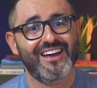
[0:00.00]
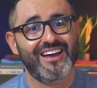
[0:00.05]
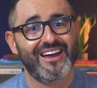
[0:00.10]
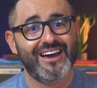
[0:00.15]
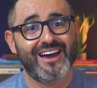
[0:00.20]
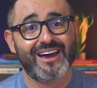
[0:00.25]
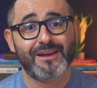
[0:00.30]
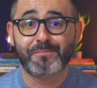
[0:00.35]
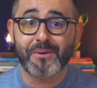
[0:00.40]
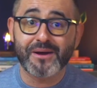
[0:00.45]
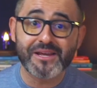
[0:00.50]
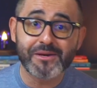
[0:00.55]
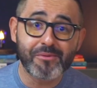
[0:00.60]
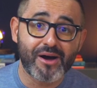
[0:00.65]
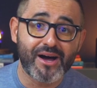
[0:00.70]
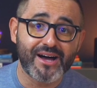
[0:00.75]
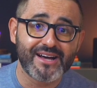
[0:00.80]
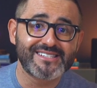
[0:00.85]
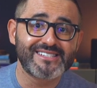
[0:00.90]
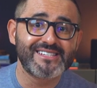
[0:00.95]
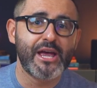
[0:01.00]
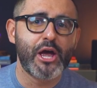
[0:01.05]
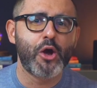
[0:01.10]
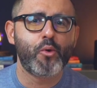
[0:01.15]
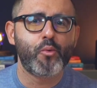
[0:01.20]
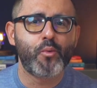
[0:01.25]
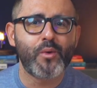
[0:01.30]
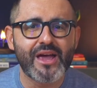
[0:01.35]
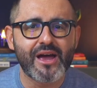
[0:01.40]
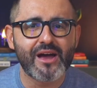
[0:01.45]
At Buddy Boss,
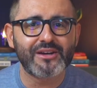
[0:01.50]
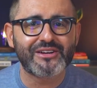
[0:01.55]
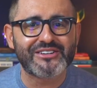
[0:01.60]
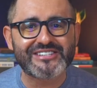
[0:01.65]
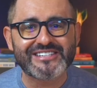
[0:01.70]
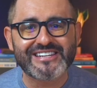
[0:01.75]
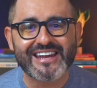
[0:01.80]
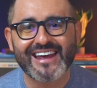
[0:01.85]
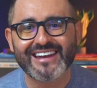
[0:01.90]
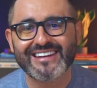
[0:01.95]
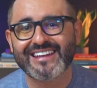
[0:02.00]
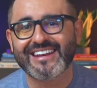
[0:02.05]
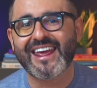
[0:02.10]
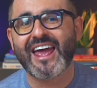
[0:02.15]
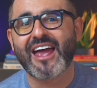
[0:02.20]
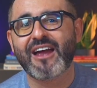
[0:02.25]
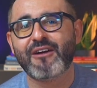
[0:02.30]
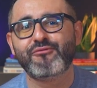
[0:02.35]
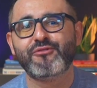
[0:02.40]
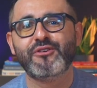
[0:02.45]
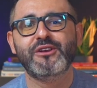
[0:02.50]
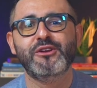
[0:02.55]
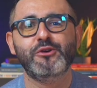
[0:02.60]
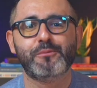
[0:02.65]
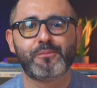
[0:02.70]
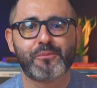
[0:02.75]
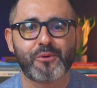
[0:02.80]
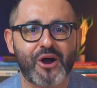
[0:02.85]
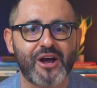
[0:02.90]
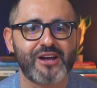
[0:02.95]
we understand that every
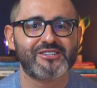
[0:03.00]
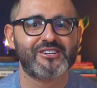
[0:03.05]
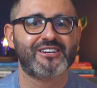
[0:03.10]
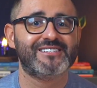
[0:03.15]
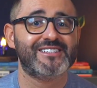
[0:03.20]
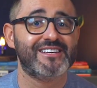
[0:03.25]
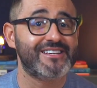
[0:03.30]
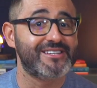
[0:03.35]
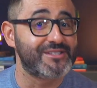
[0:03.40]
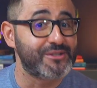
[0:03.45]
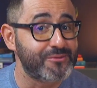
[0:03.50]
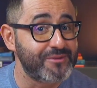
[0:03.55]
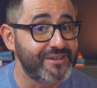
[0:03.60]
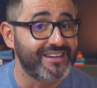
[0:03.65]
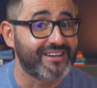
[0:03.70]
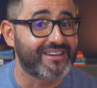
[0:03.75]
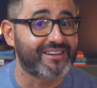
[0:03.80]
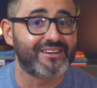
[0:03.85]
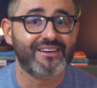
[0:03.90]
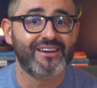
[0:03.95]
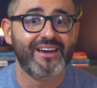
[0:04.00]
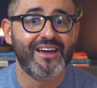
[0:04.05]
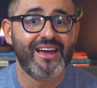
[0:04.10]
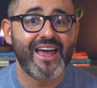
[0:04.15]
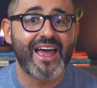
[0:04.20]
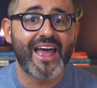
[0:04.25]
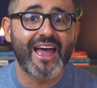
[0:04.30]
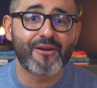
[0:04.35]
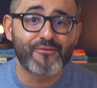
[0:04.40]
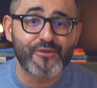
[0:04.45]
new project is unique.
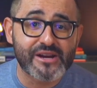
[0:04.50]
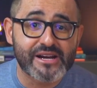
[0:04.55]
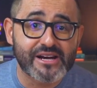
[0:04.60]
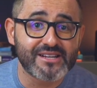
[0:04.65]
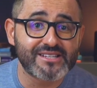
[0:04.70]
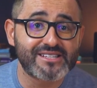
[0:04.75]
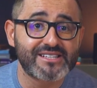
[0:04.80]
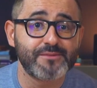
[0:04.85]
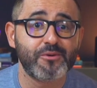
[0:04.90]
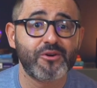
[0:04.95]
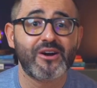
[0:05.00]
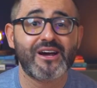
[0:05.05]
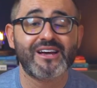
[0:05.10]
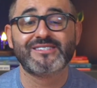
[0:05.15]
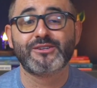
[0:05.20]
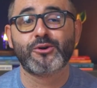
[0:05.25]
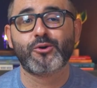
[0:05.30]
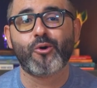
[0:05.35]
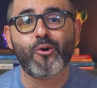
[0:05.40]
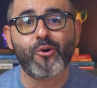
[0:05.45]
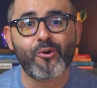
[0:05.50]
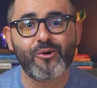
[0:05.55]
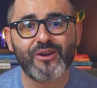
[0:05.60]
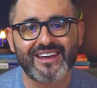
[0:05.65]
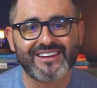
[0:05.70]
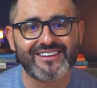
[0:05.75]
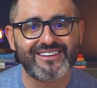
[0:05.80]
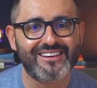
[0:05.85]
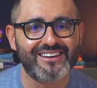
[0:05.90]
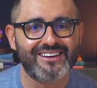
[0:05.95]
Every customer has their own
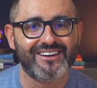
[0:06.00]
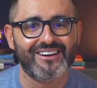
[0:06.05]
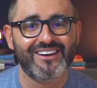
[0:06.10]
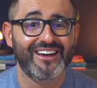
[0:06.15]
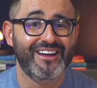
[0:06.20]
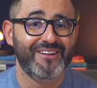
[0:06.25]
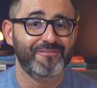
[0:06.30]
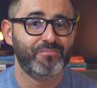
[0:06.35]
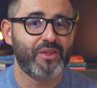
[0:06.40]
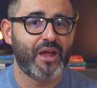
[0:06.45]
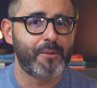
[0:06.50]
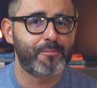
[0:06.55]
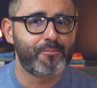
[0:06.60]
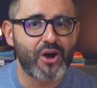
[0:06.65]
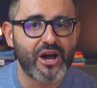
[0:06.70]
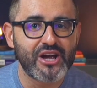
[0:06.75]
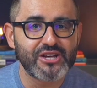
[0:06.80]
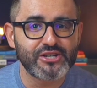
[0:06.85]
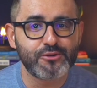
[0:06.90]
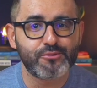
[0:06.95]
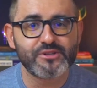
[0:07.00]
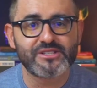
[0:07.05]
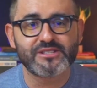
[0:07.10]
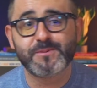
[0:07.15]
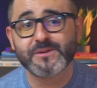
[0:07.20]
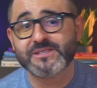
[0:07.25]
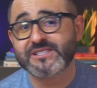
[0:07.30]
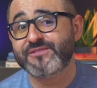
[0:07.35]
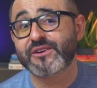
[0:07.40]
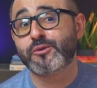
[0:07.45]
idea, a project with
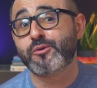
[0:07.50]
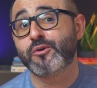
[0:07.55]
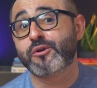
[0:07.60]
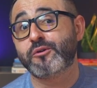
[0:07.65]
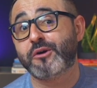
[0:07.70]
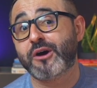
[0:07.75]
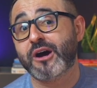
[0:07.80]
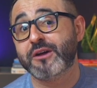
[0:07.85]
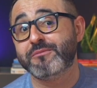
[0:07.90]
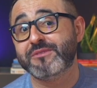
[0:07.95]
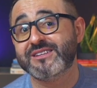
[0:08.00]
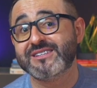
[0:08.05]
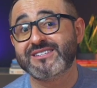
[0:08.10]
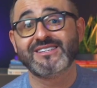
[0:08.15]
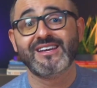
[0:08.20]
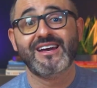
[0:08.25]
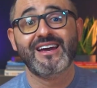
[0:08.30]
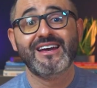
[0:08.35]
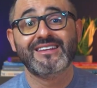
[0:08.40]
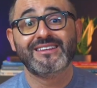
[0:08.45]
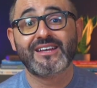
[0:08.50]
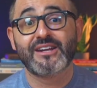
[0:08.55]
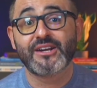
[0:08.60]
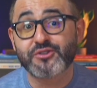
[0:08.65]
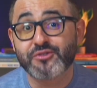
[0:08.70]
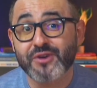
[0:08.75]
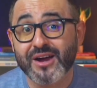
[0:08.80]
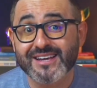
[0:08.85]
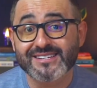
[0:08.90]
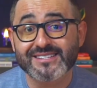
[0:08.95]
specific requirements that
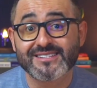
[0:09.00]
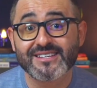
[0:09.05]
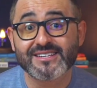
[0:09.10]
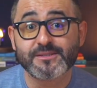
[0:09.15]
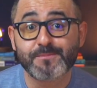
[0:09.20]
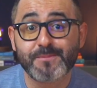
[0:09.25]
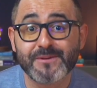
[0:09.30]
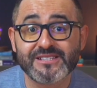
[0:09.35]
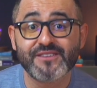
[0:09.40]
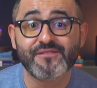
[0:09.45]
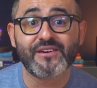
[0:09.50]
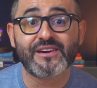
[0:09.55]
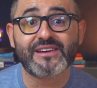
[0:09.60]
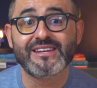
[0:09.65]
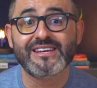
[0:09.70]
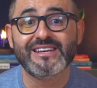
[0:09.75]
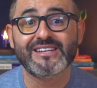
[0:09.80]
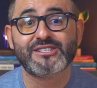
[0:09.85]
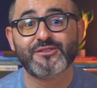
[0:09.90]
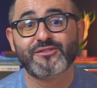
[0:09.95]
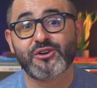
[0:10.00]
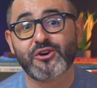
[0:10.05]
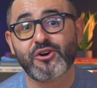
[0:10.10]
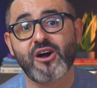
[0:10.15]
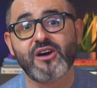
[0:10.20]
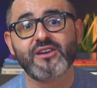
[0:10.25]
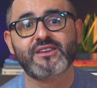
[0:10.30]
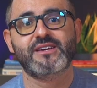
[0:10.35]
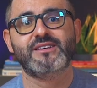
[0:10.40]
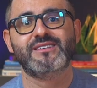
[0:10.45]
address the specific needs of their
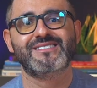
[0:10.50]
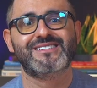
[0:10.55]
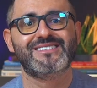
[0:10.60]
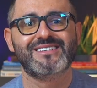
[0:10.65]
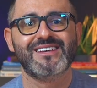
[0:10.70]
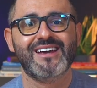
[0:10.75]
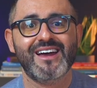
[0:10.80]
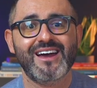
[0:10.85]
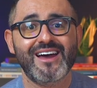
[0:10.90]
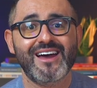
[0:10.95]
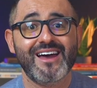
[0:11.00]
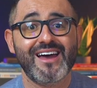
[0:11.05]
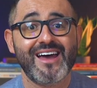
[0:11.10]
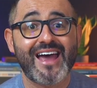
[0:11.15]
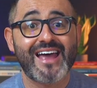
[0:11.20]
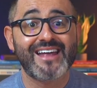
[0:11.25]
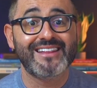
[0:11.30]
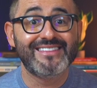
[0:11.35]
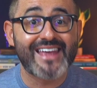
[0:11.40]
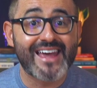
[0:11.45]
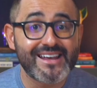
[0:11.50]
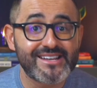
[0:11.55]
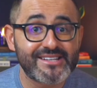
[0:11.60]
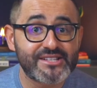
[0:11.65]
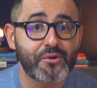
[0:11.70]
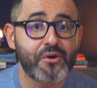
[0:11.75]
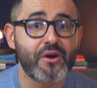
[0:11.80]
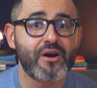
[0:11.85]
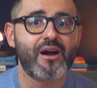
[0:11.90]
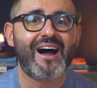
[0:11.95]
audience. And thanks
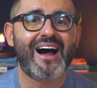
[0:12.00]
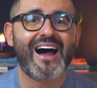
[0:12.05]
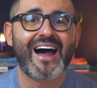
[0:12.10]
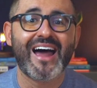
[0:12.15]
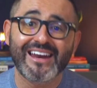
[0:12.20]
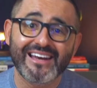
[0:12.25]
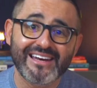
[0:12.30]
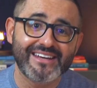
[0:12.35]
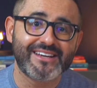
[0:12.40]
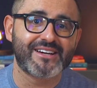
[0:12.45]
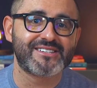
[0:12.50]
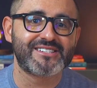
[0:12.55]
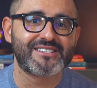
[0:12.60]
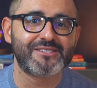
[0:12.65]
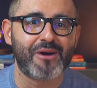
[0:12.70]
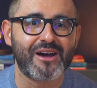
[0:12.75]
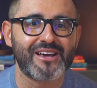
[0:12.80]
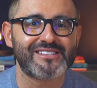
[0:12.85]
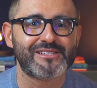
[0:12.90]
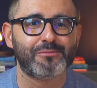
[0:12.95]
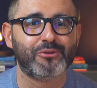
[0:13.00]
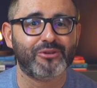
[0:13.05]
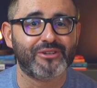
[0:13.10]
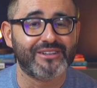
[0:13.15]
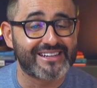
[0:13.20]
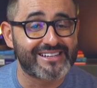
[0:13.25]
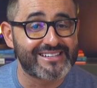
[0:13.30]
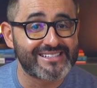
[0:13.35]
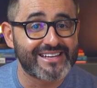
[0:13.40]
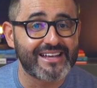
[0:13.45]
to our highly customizable
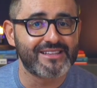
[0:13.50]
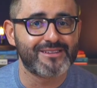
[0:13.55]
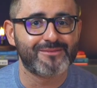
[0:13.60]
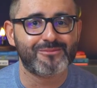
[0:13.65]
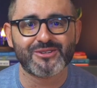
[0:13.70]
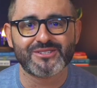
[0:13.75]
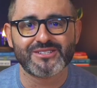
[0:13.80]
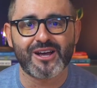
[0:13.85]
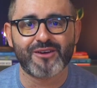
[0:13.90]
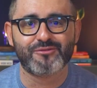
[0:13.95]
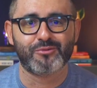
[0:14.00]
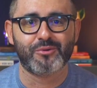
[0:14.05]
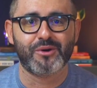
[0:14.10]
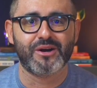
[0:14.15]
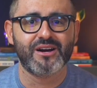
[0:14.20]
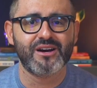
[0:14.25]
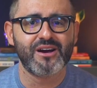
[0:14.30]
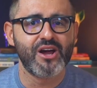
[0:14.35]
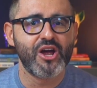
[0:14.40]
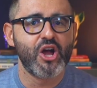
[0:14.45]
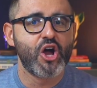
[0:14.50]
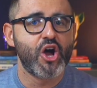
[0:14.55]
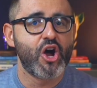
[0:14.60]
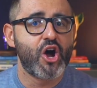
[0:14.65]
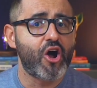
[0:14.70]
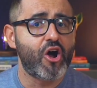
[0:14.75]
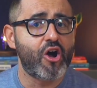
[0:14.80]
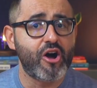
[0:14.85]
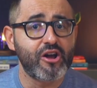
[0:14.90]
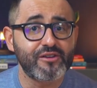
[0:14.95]
and extendable software,
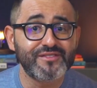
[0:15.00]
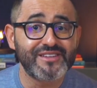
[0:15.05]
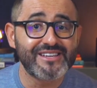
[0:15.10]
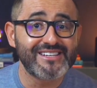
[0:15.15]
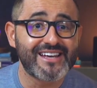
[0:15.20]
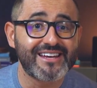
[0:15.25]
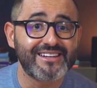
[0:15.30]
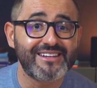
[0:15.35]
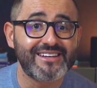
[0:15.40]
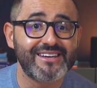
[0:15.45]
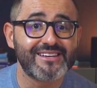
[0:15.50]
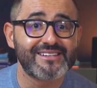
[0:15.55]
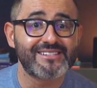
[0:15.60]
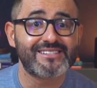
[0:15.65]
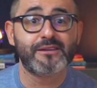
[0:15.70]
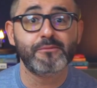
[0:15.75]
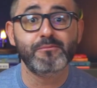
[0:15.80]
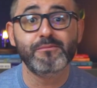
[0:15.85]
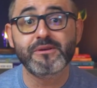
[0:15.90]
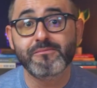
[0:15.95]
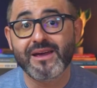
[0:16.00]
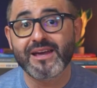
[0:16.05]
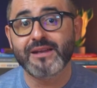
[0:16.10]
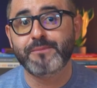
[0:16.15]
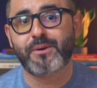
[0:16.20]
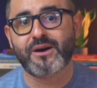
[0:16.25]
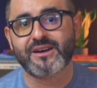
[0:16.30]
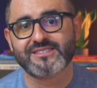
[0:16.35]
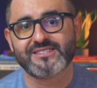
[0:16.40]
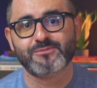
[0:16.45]
all of these ideas can be
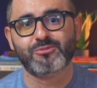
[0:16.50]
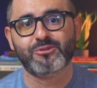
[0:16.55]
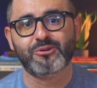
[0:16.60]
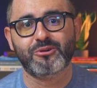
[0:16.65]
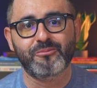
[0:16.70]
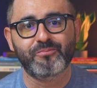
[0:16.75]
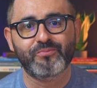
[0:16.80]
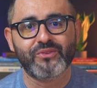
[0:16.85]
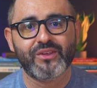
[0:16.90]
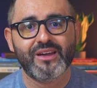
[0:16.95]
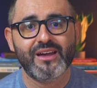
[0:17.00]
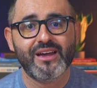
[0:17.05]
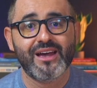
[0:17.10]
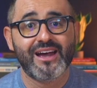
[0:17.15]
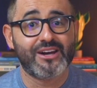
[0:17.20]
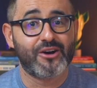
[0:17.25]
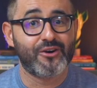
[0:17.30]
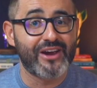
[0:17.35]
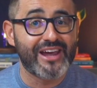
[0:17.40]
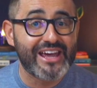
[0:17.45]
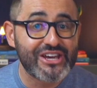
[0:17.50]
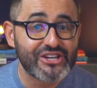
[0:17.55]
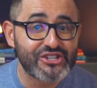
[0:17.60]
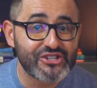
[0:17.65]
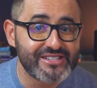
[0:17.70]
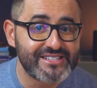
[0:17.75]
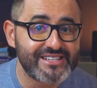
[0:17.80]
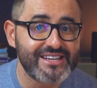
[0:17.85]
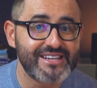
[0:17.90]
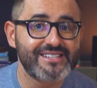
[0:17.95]
made possible. And our
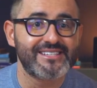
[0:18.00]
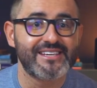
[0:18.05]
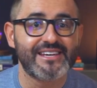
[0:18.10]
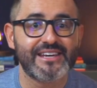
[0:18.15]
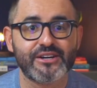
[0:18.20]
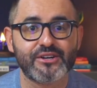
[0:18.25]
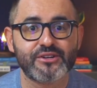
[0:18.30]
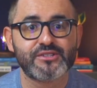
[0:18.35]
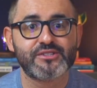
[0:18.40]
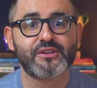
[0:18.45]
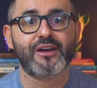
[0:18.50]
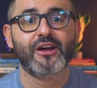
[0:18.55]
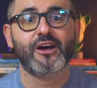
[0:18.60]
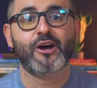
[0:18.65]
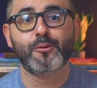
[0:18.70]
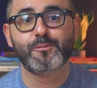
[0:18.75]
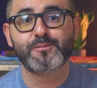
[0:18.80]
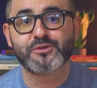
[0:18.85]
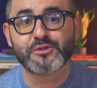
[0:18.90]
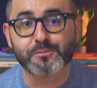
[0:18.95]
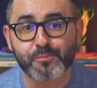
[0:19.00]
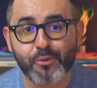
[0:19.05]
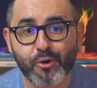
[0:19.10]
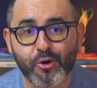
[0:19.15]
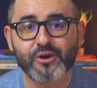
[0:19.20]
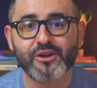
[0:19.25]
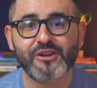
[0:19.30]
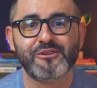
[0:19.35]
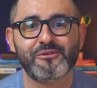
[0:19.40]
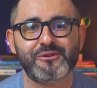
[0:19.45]
agency is here to help
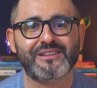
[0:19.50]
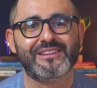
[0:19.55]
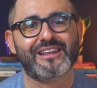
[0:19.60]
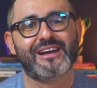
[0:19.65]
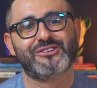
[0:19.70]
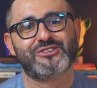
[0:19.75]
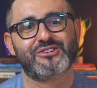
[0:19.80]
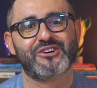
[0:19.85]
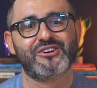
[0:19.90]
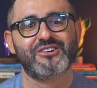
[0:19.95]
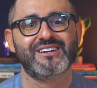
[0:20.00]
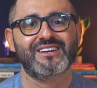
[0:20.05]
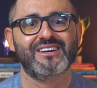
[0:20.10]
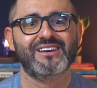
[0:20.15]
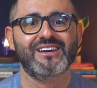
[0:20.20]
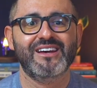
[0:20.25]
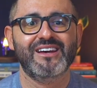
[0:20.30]
support you in that journey.